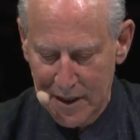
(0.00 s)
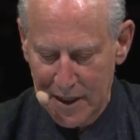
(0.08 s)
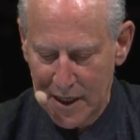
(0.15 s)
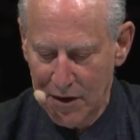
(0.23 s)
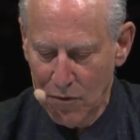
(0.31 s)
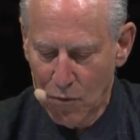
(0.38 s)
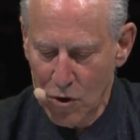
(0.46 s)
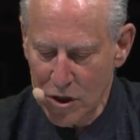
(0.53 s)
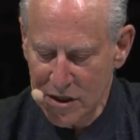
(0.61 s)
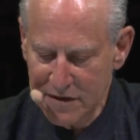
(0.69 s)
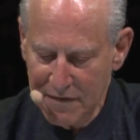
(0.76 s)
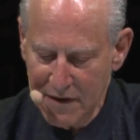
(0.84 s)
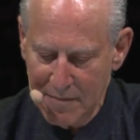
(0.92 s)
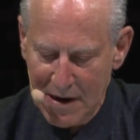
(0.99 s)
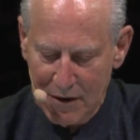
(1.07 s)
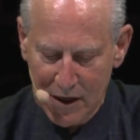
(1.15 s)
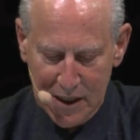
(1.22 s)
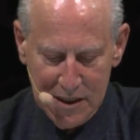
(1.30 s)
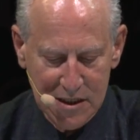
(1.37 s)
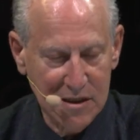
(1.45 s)
In the words of the
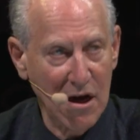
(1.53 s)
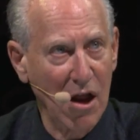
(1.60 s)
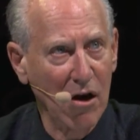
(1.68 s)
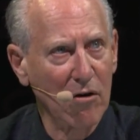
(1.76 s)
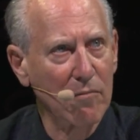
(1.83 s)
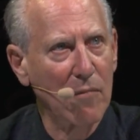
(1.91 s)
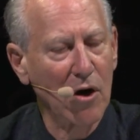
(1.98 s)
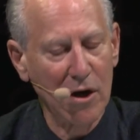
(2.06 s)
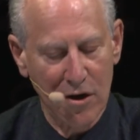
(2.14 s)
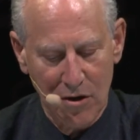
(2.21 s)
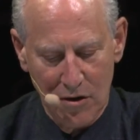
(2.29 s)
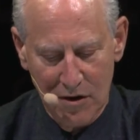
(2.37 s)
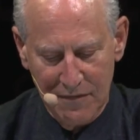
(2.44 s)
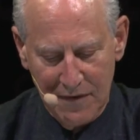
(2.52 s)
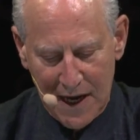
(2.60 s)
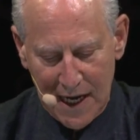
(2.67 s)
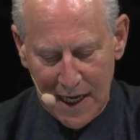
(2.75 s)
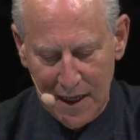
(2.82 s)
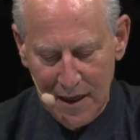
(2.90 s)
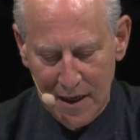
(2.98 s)
American scholar Martin
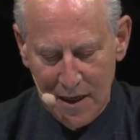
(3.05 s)
Irvine,